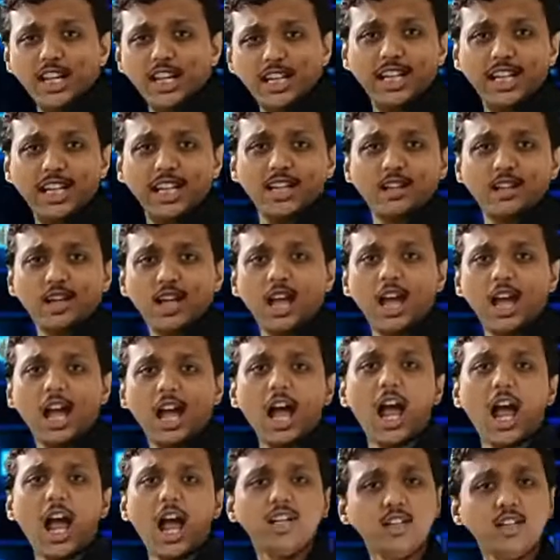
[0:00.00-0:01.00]

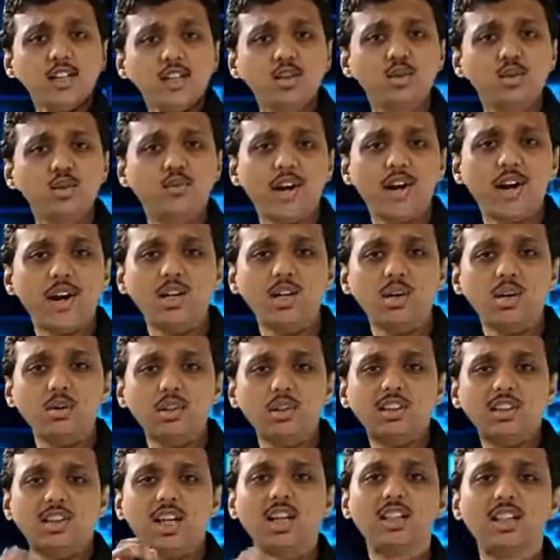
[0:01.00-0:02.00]
need to find out the
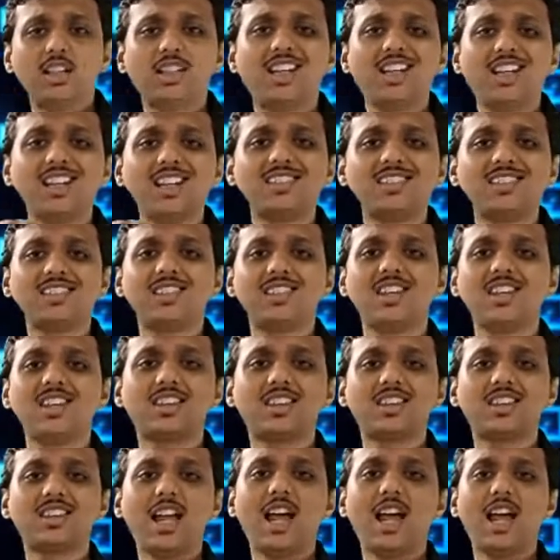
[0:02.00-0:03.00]

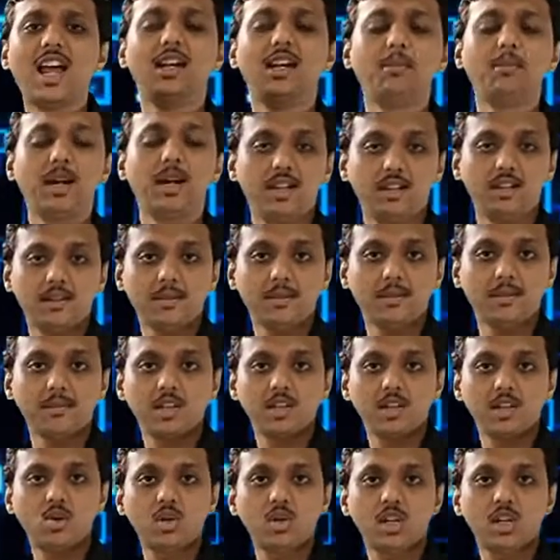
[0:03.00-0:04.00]
36th element.
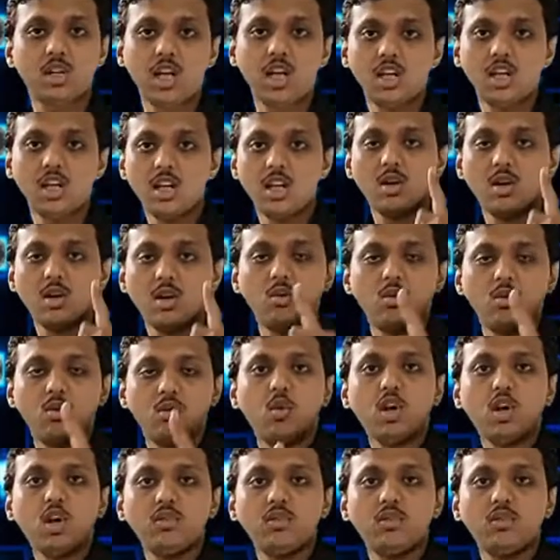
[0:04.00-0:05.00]
Okay.
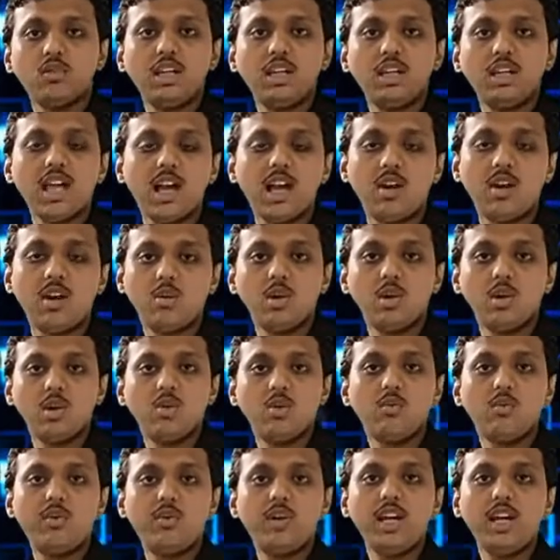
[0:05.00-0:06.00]
What we have?
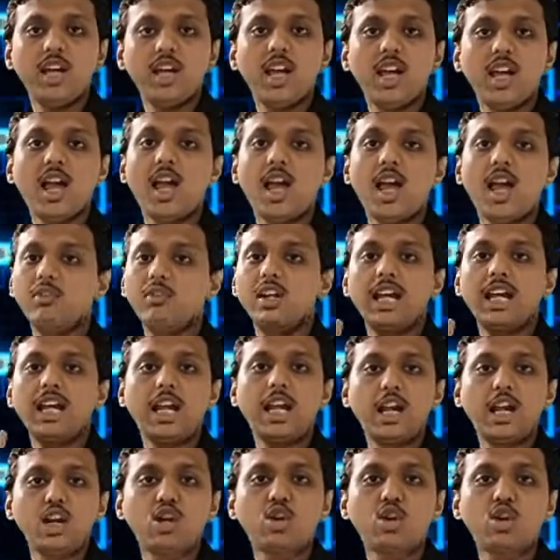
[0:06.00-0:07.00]
We have
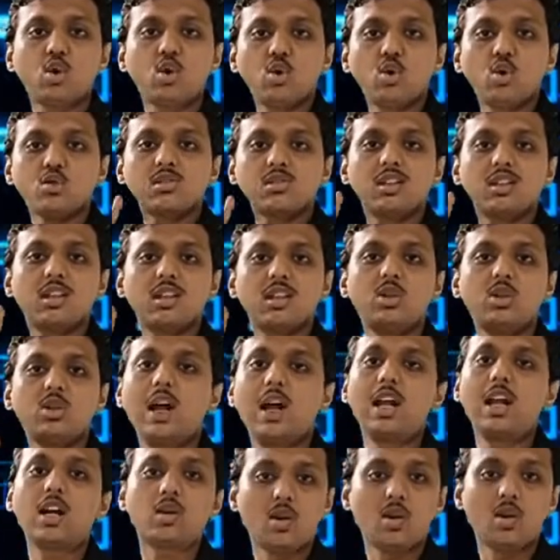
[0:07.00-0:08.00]
8 rows,
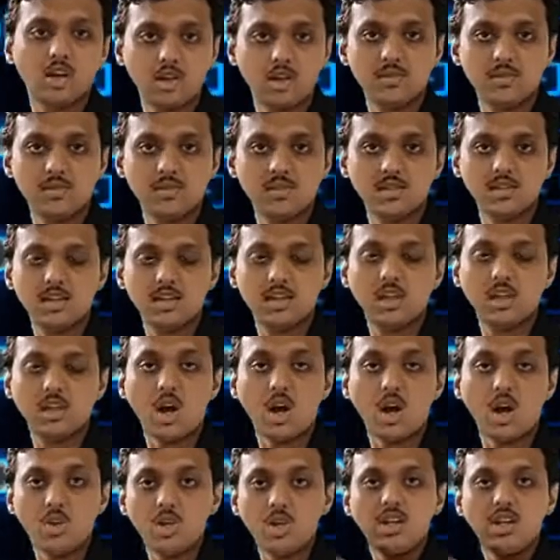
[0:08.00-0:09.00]
12 columns. Now,
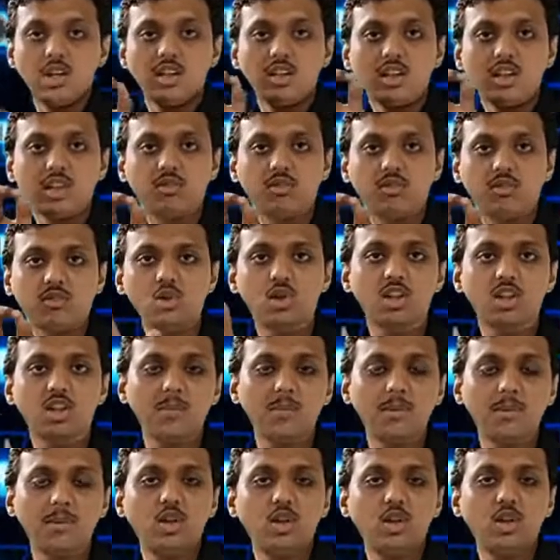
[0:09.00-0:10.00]
the question
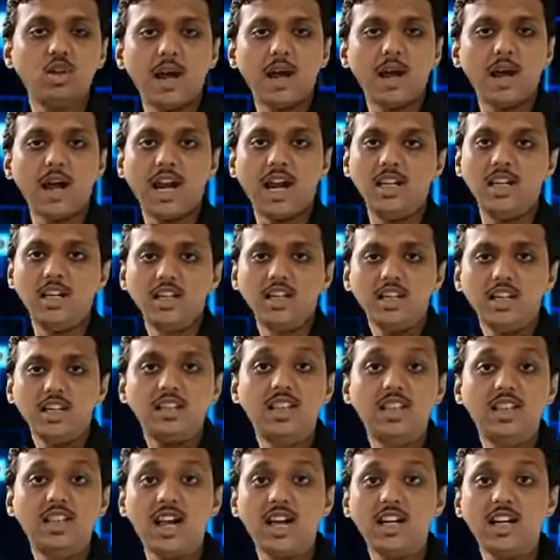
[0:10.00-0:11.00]
coming in your mind
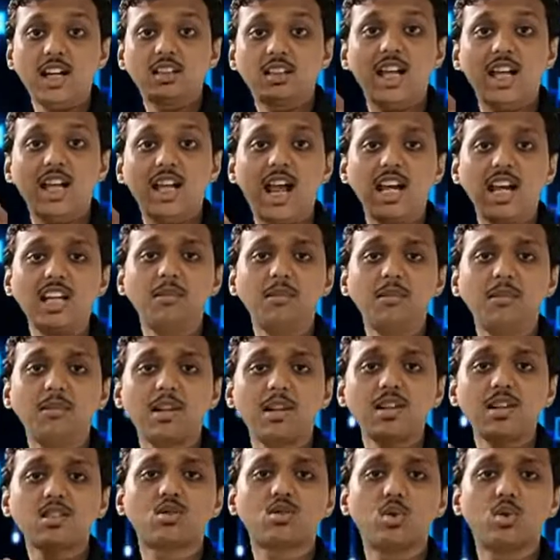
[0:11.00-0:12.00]
that the element
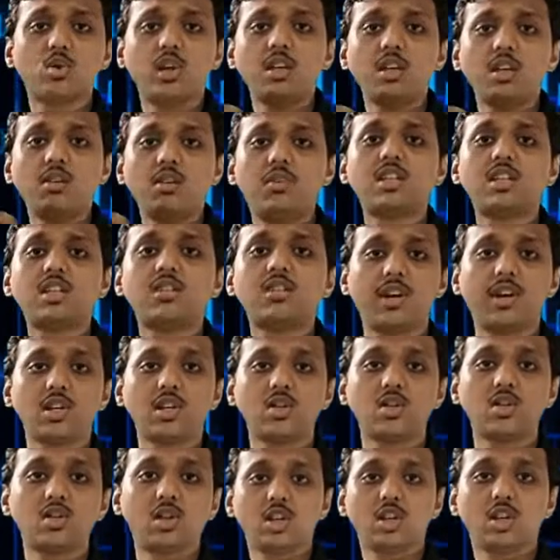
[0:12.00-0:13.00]
stored in which
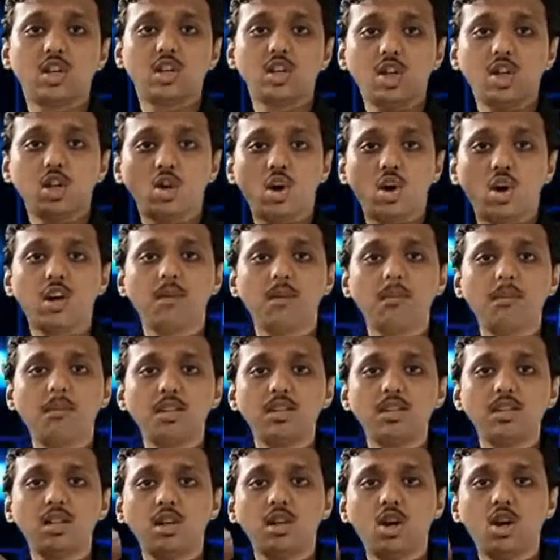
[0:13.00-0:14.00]
fashion? Column
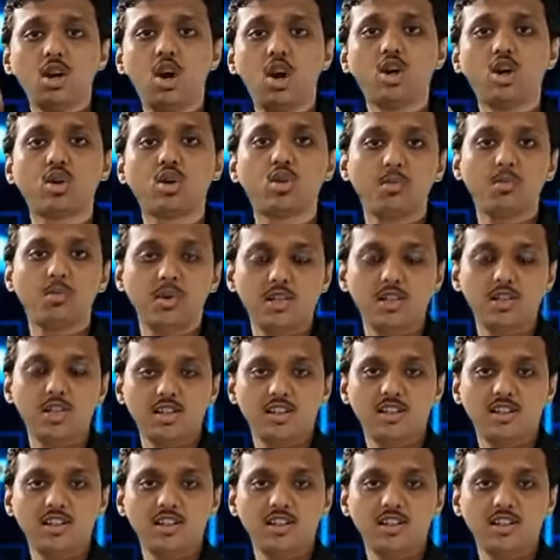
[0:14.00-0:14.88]
major or row major?